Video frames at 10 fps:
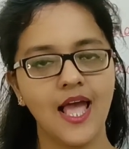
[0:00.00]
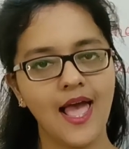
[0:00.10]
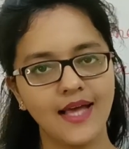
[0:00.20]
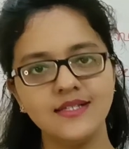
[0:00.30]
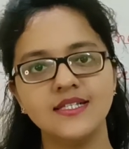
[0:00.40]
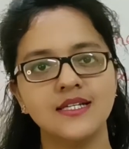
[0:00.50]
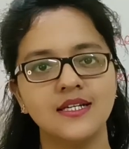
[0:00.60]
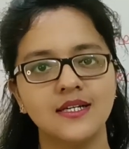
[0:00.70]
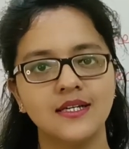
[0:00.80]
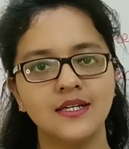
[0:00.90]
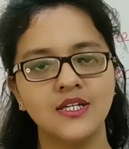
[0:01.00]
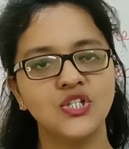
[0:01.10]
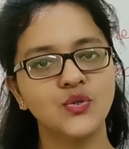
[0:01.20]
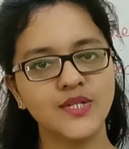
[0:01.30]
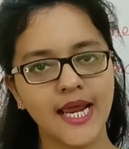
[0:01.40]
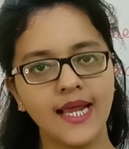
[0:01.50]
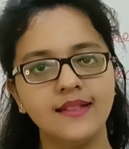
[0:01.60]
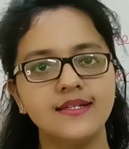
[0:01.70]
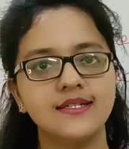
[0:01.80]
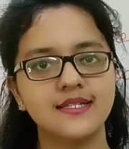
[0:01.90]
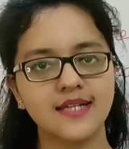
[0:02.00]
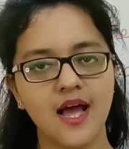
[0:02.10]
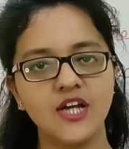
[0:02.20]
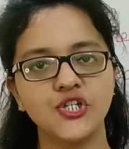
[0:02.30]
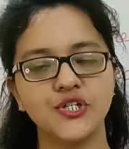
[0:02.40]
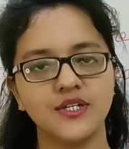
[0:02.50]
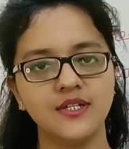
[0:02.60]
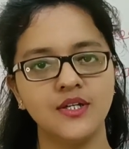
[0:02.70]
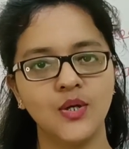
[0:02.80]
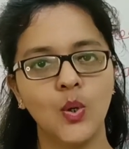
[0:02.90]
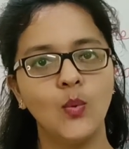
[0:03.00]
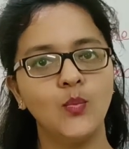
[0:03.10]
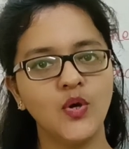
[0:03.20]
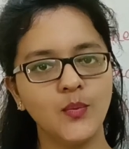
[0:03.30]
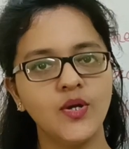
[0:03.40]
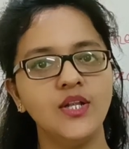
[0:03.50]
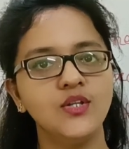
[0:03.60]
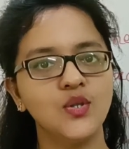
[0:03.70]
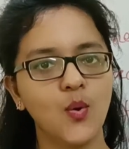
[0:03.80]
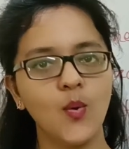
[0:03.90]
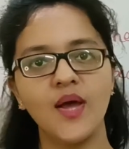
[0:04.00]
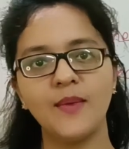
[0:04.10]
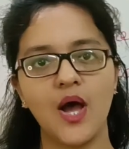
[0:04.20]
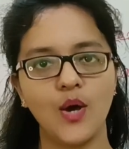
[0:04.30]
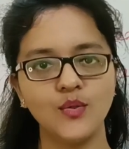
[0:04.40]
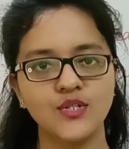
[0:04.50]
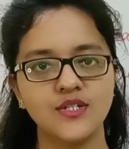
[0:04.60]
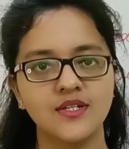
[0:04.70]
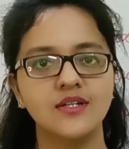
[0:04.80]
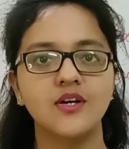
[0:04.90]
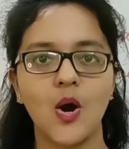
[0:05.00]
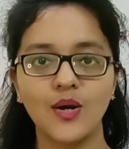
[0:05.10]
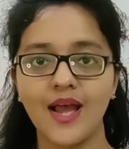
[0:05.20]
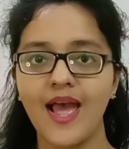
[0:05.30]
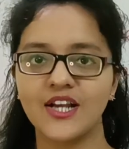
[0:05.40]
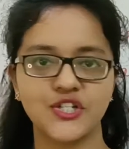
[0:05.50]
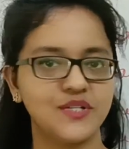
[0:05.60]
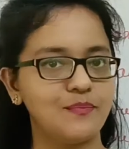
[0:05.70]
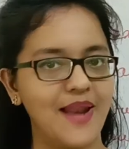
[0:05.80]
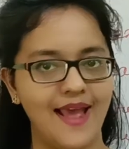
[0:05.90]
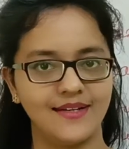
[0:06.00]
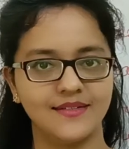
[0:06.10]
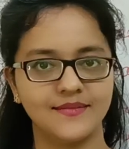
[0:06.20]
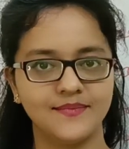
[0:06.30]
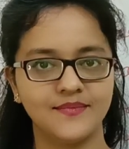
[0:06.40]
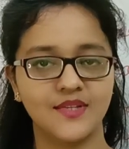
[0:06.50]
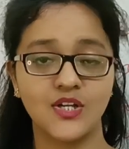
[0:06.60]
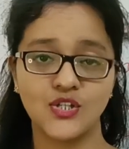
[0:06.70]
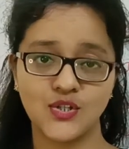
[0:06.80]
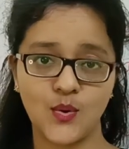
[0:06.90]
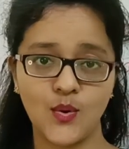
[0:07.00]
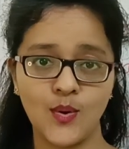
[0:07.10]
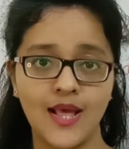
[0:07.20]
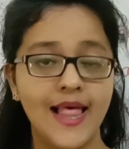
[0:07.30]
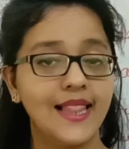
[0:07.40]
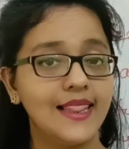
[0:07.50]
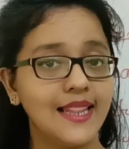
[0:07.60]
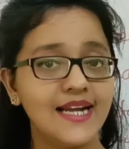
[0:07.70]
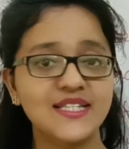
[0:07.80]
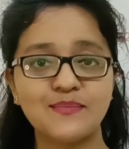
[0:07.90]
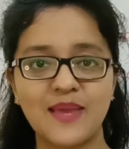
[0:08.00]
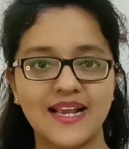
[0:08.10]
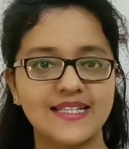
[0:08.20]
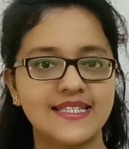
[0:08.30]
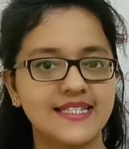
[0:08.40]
and today in this discussion, we will know about Ganga Action Plan. So, let's make a